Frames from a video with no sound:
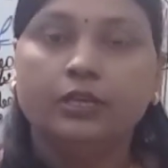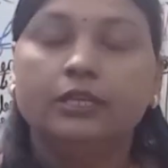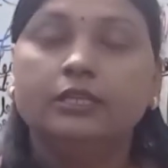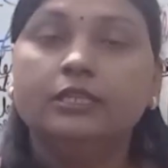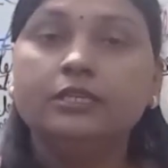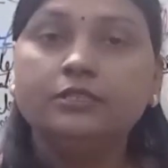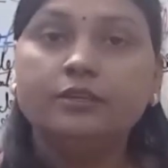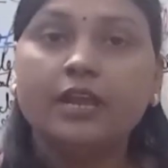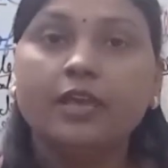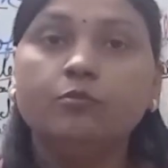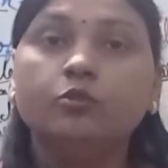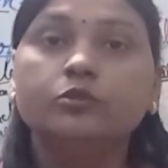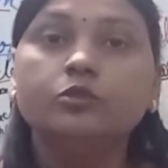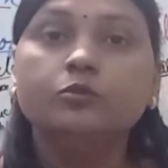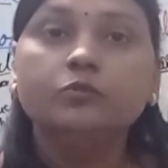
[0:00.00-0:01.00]
these
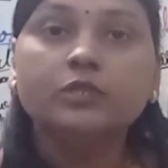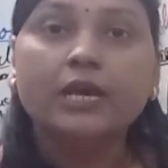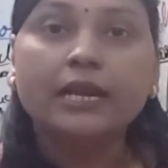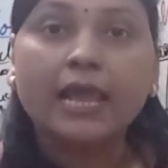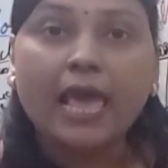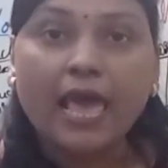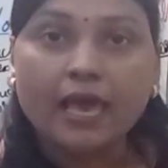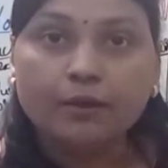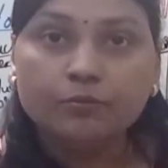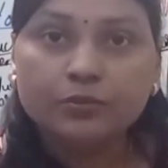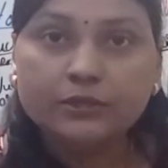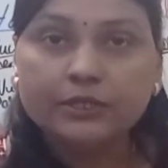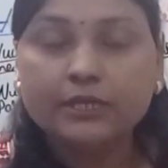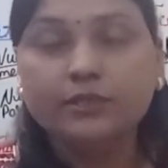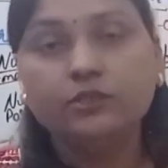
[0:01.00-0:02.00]
ribosomes are
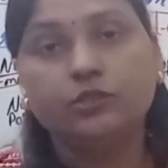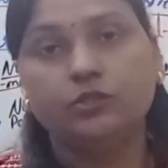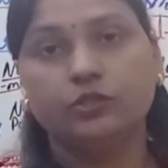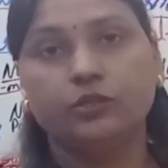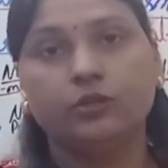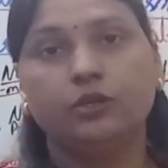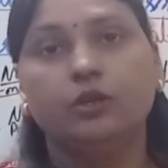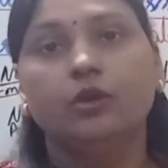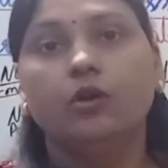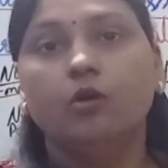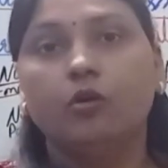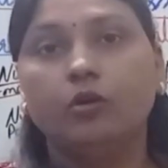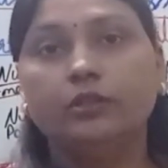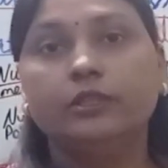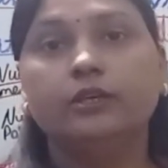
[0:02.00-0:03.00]
absent
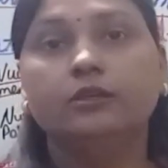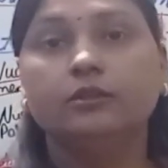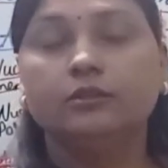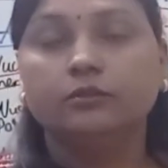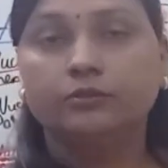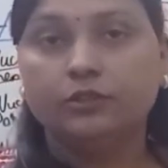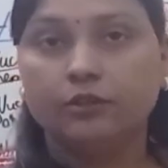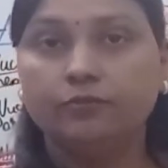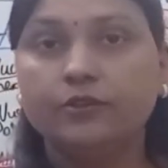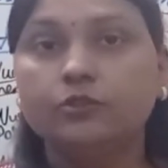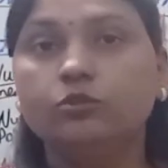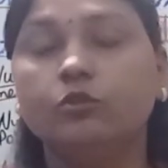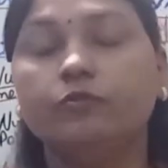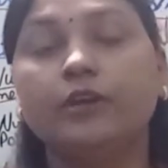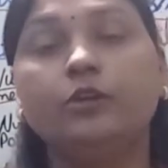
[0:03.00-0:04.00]
on the surface
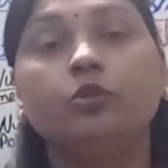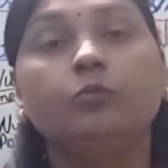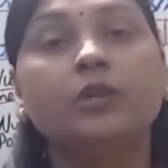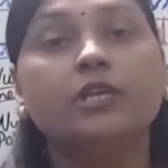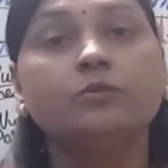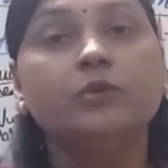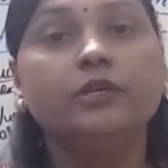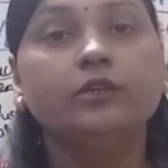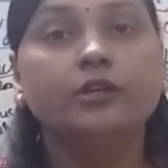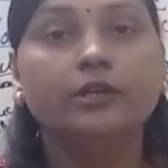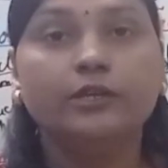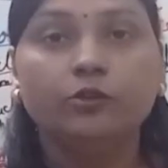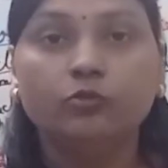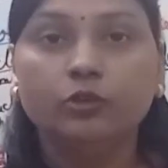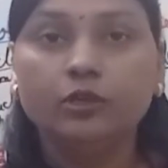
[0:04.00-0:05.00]
of endoplasmic
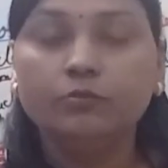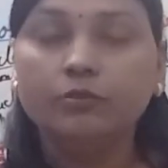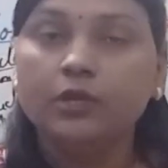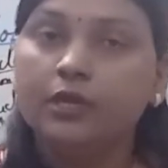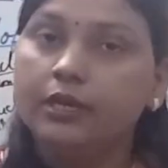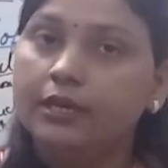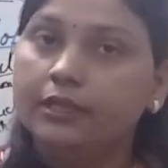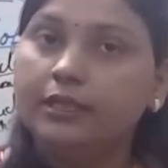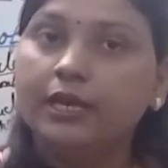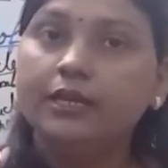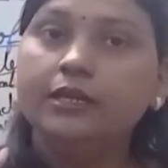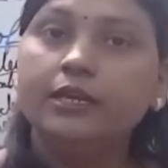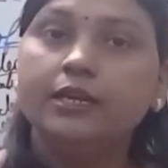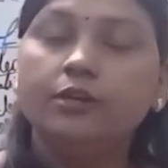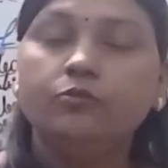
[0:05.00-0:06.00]
reticulum,
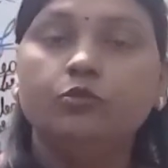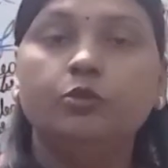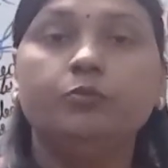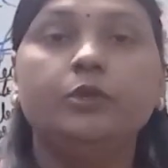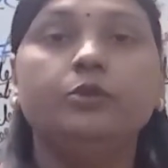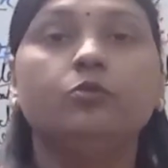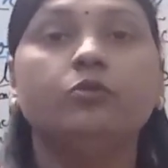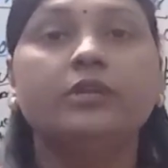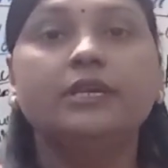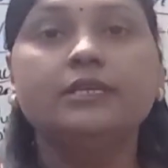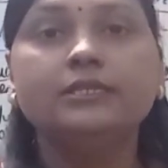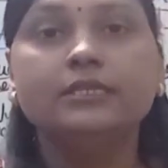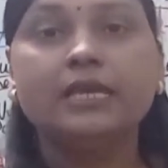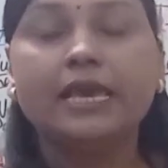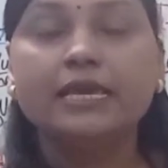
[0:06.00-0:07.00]
then it would be known as
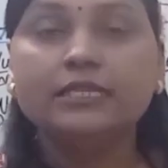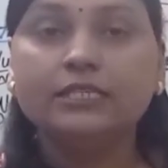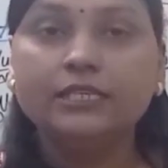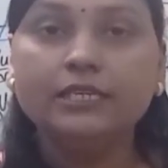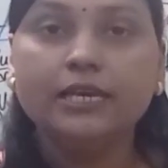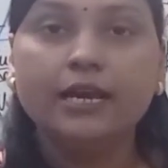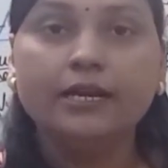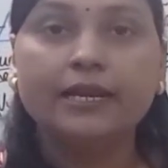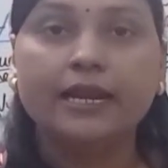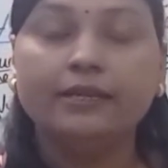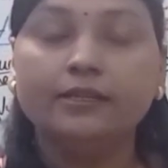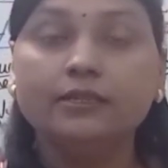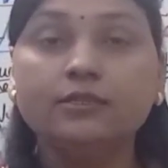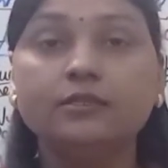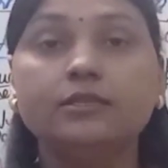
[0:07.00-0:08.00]
SER, that
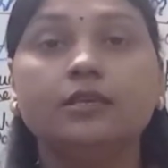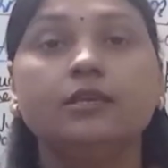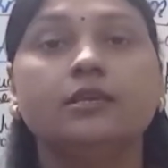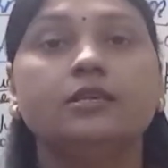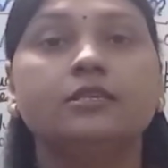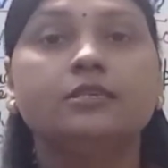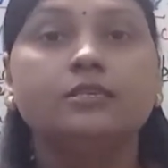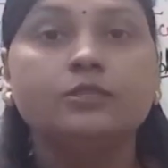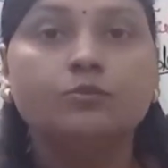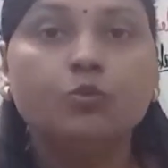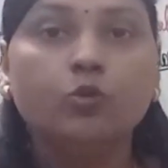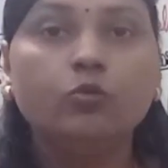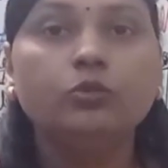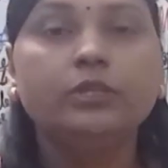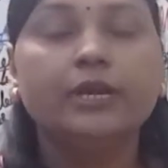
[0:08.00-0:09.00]
is
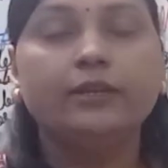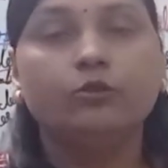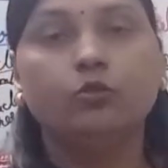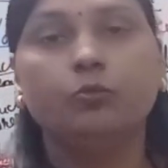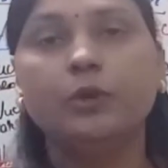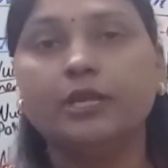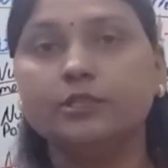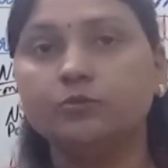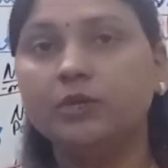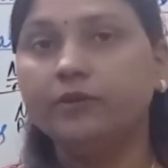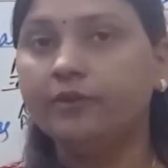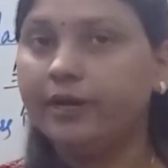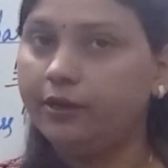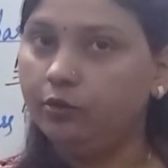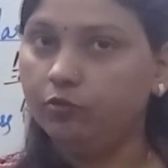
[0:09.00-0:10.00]
smooth endoplasmic
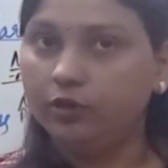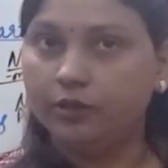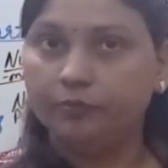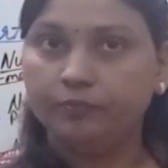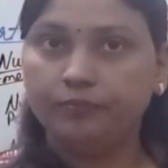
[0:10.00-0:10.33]
reticulum.